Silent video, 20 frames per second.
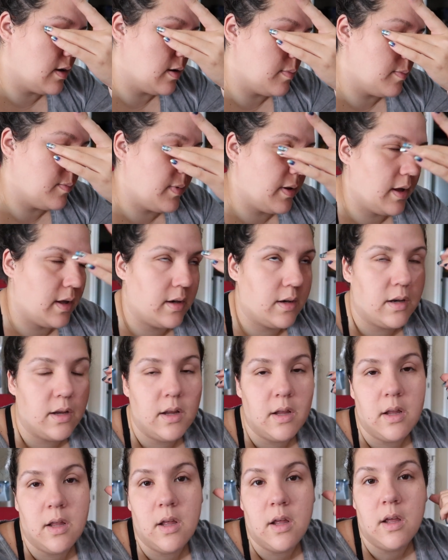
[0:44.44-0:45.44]
up and,
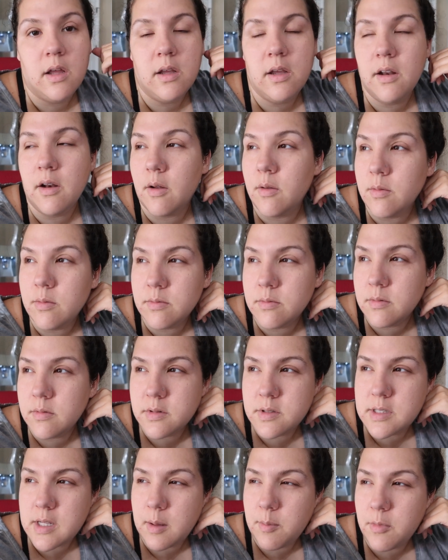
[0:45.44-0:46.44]
you know,
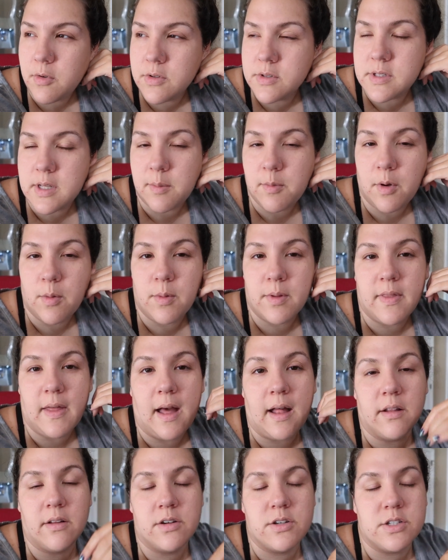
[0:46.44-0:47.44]
same old, same old with
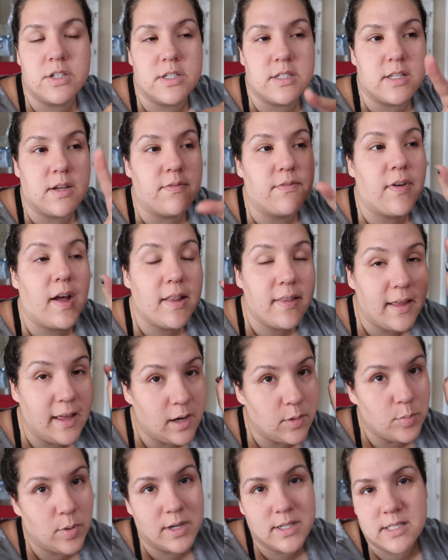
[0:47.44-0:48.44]
allergies. I finally
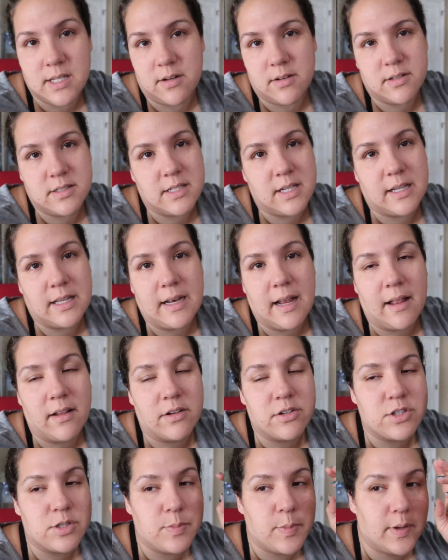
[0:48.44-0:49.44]
had a breakdown and take an
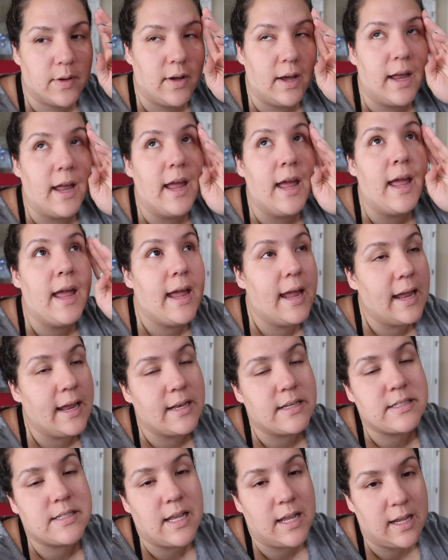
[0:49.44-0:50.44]
allergy pill. I
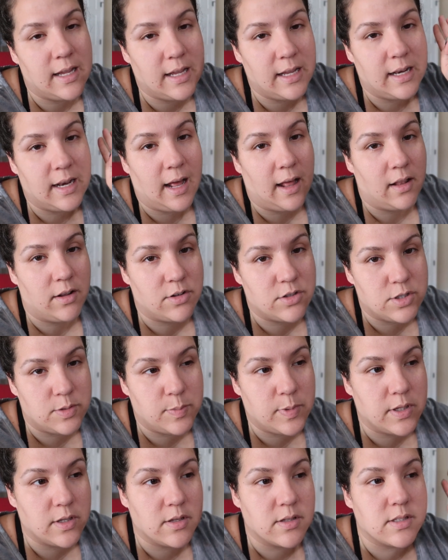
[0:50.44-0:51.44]
hate taking allergy
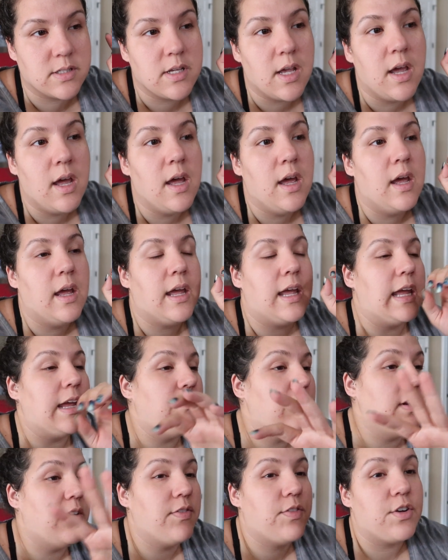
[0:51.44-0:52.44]
pills.
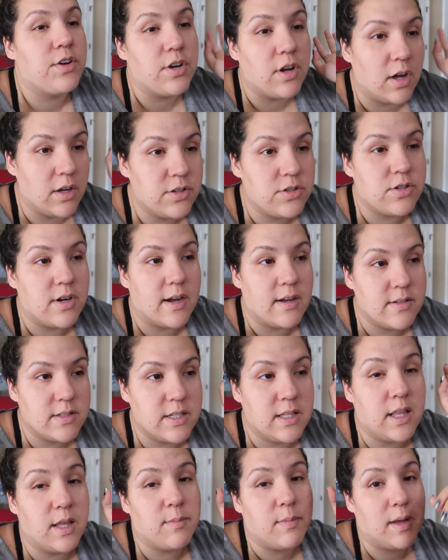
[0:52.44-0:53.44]
Even if they're
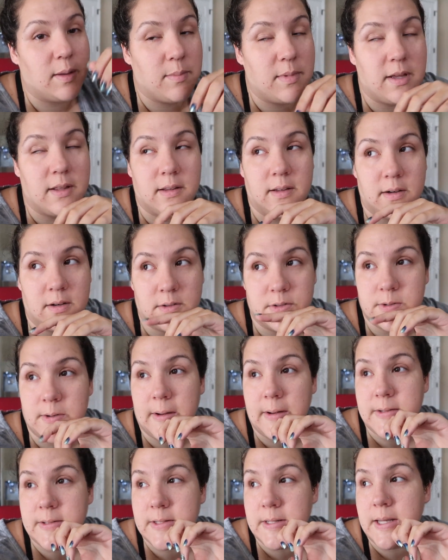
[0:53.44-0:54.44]
non-drowsy, they make me a little
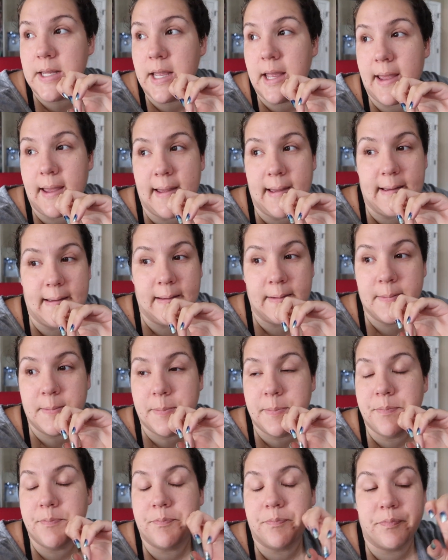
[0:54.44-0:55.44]
drowsy. And